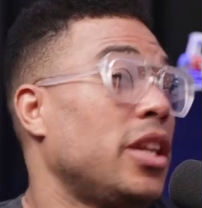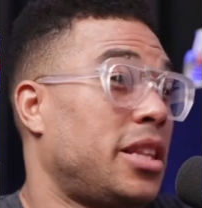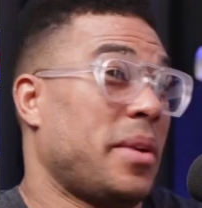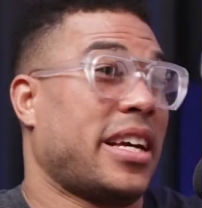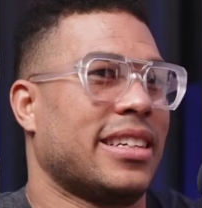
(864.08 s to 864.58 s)

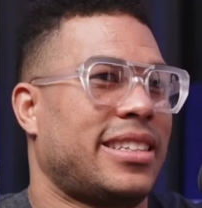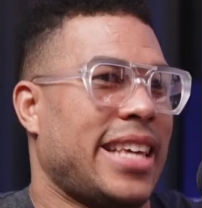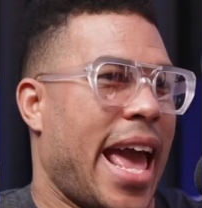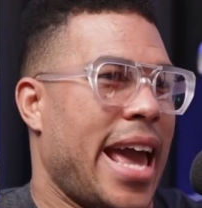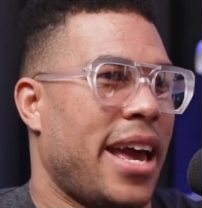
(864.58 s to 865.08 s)
because the
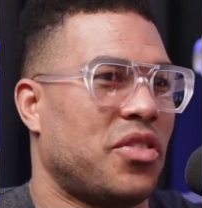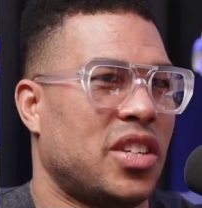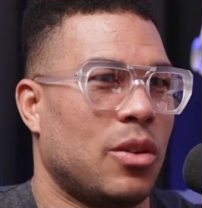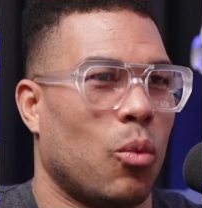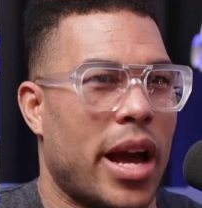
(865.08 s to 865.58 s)

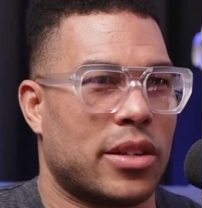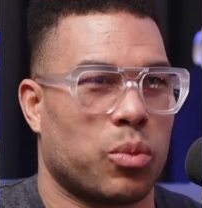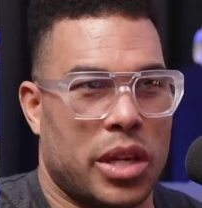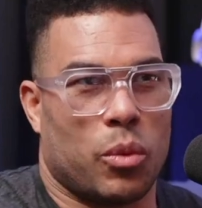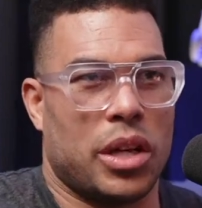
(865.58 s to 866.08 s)
AFC West,
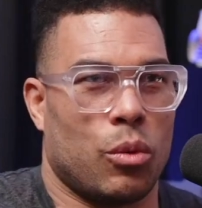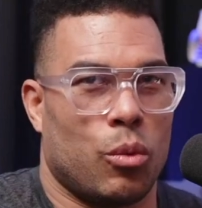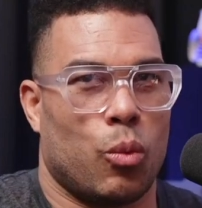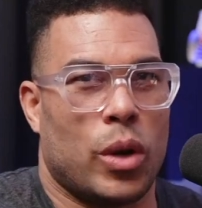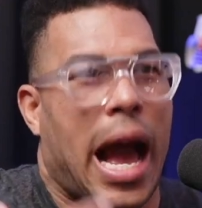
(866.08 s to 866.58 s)
we
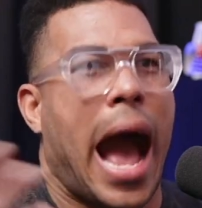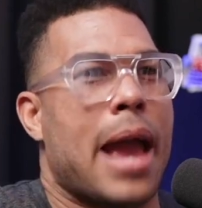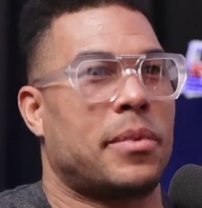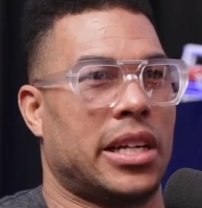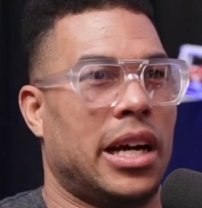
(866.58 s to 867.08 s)

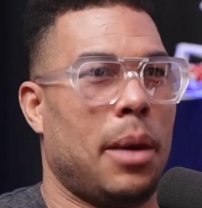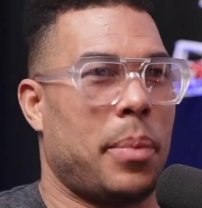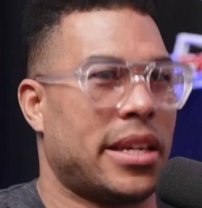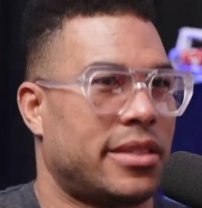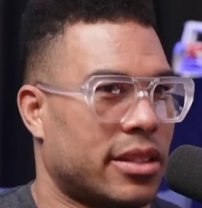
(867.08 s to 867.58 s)
hyped it up
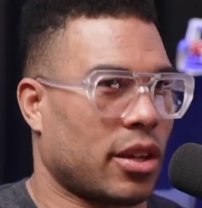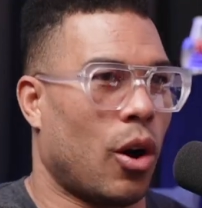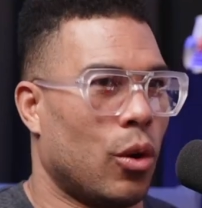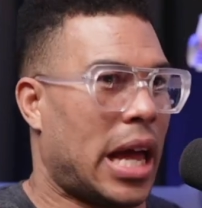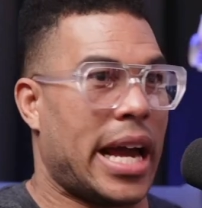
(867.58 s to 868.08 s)
as this
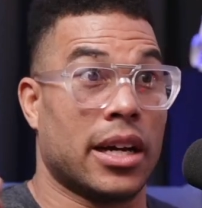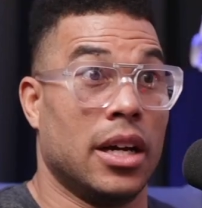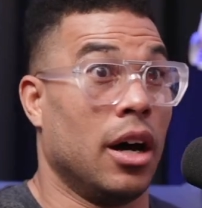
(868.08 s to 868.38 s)
whole, like,